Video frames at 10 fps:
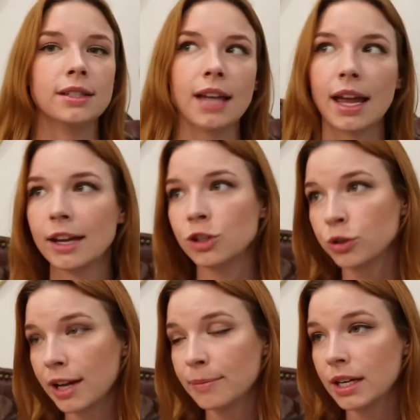say, a
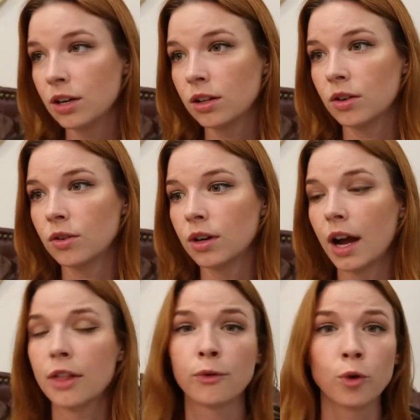treadmill or
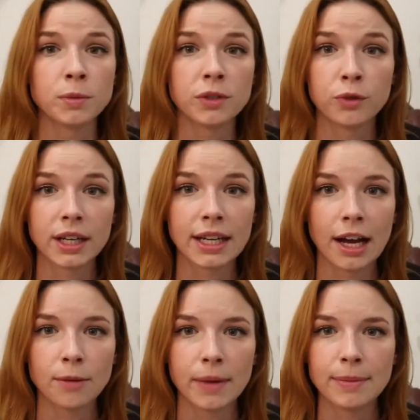other forms of working
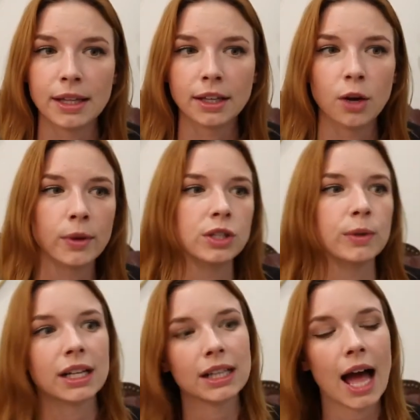out, maybe like going to
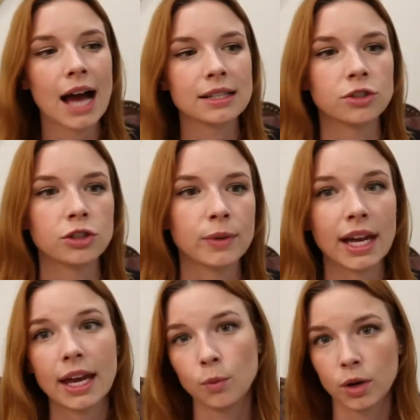a class or doing a
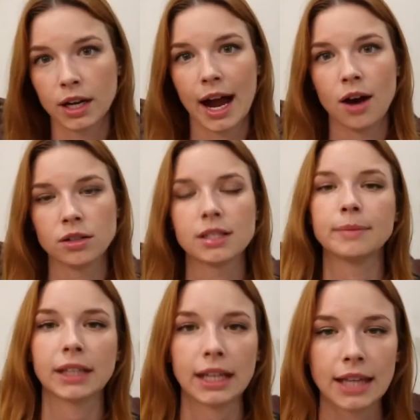HIIT workout or
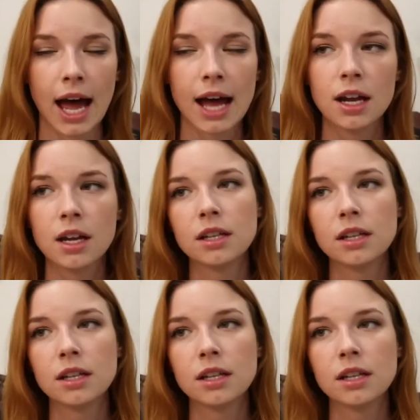something like that.